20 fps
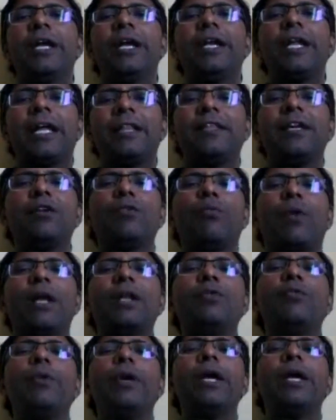to
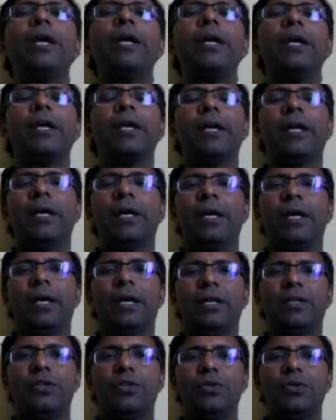choose one
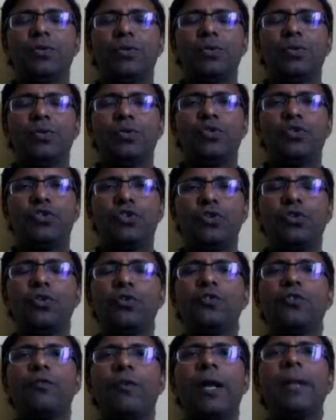package over the
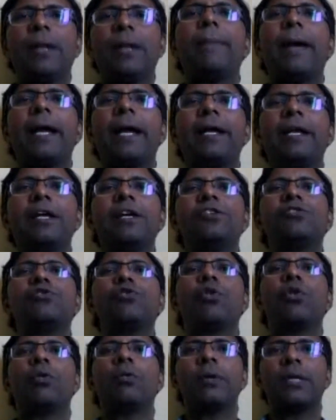other is
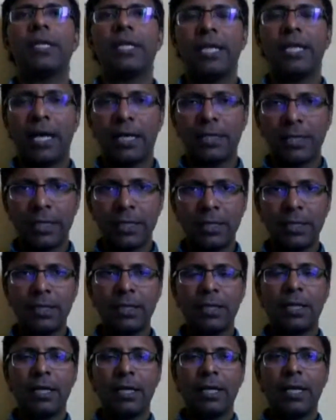try to go to
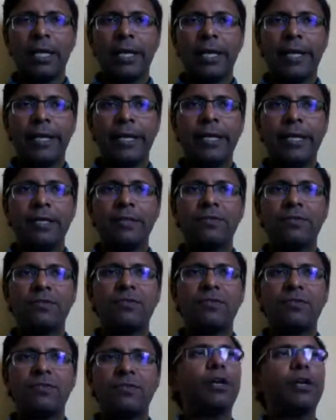the homepage of
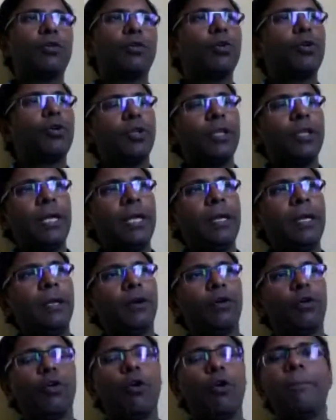that particular package
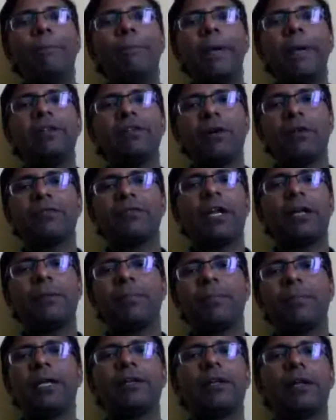and see how
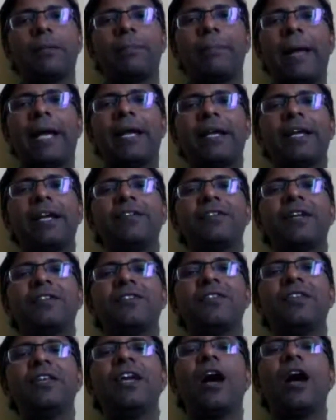actively it is
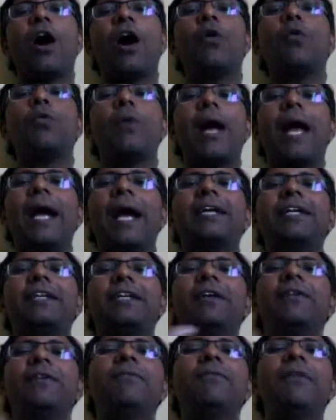being
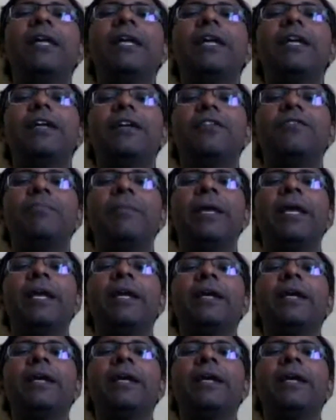developed further.